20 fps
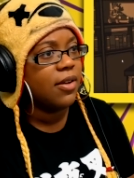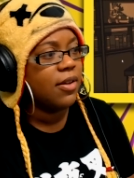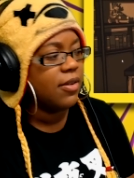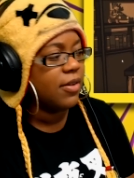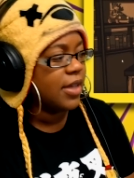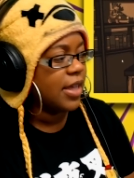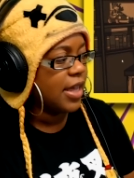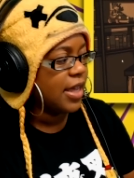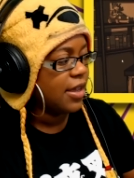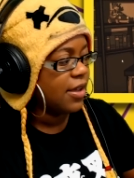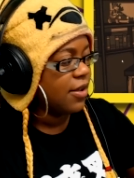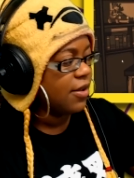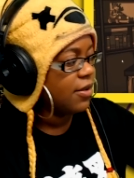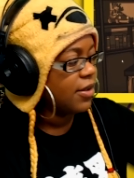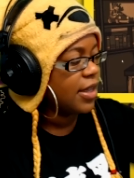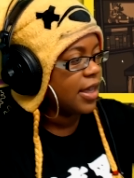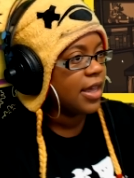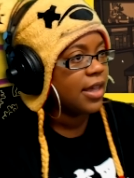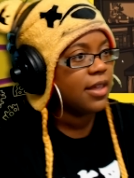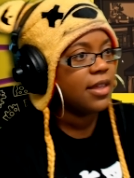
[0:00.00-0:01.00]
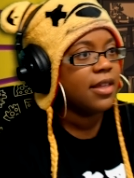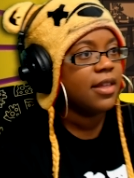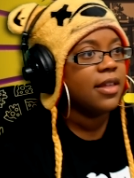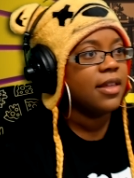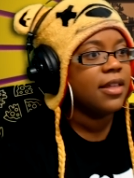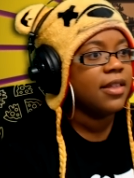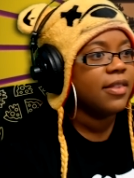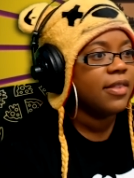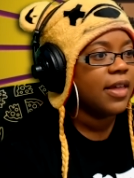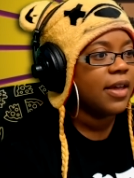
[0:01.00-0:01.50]
Okay.
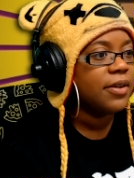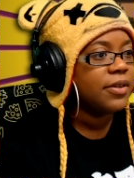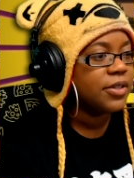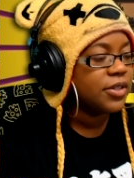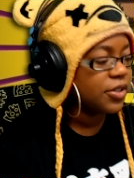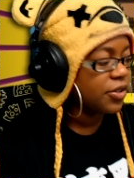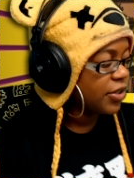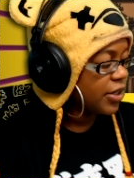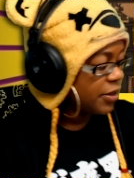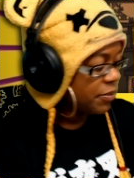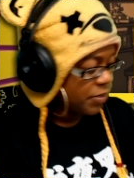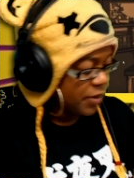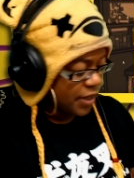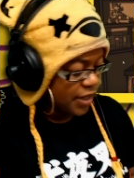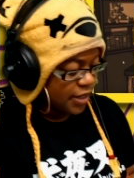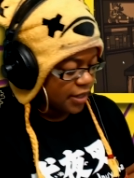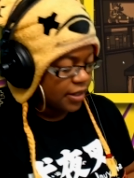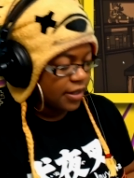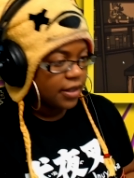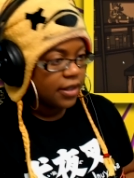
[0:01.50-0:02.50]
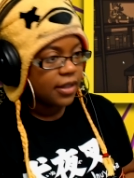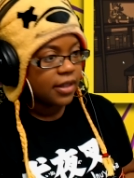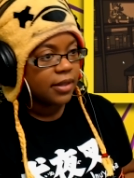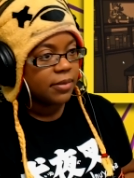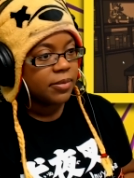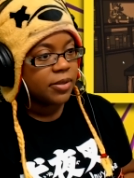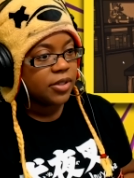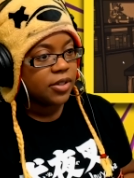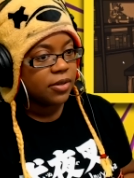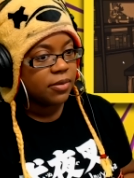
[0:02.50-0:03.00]
That was creepy.
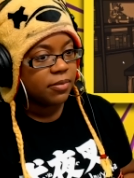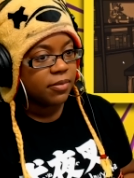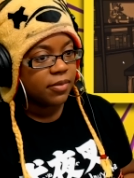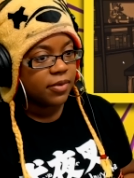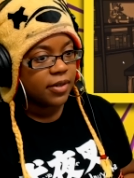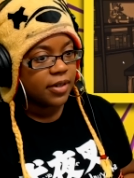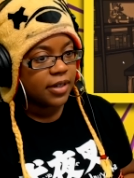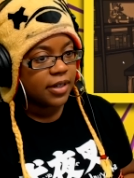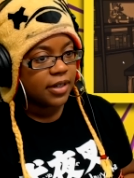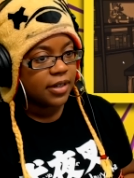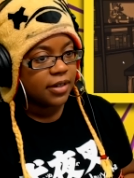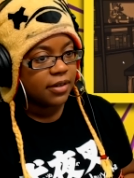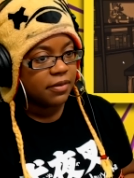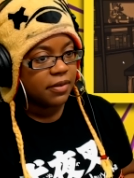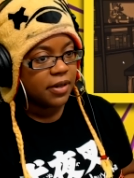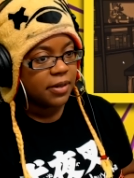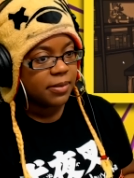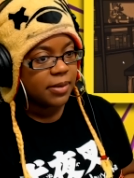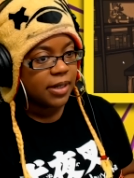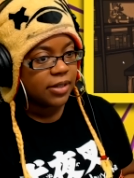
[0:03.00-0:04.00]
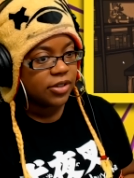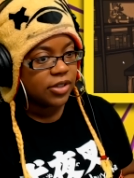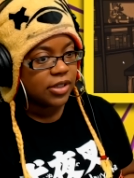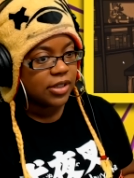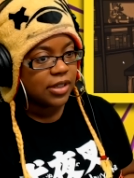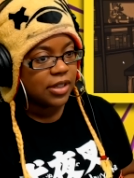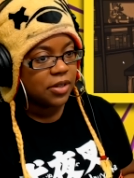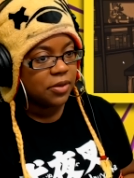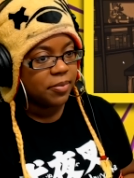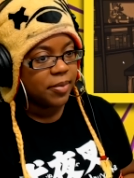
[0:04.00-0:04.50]
Let me turn the volume down just
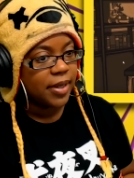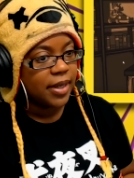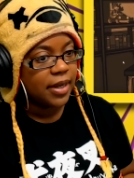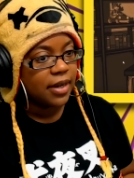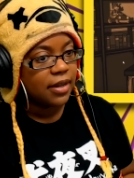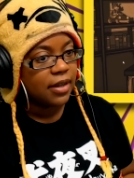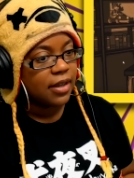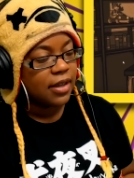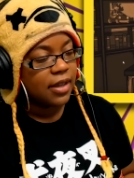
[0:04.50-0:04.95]
a little bit.